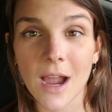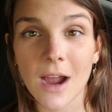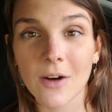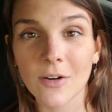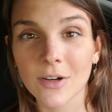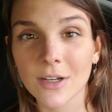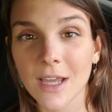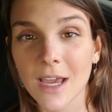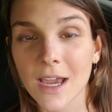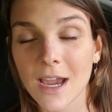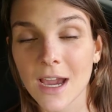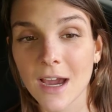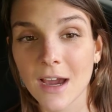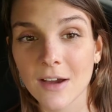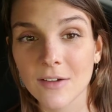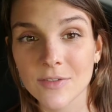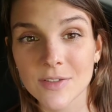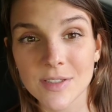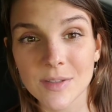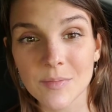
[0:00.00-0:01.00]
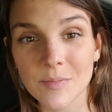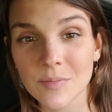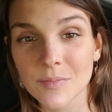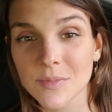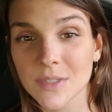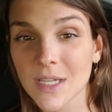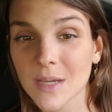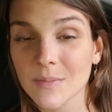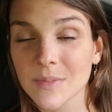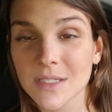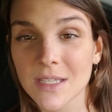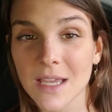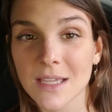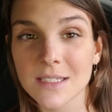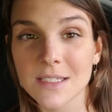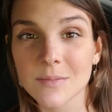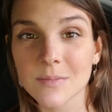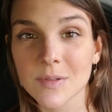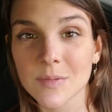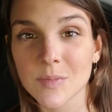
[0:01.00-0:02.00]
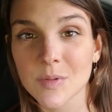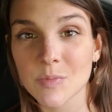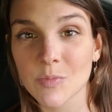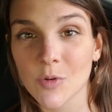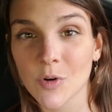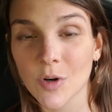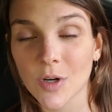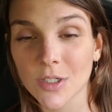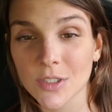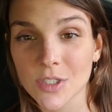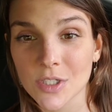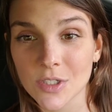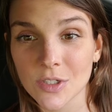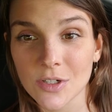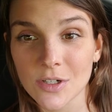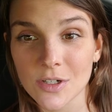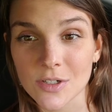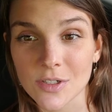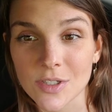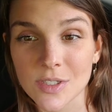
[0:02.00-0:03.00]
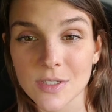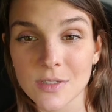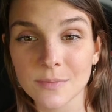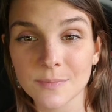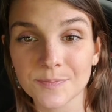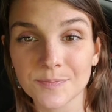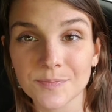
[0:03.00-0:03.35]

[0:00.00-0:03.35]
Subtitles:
hour and a half, sometimes less, sometimes more, to nurse.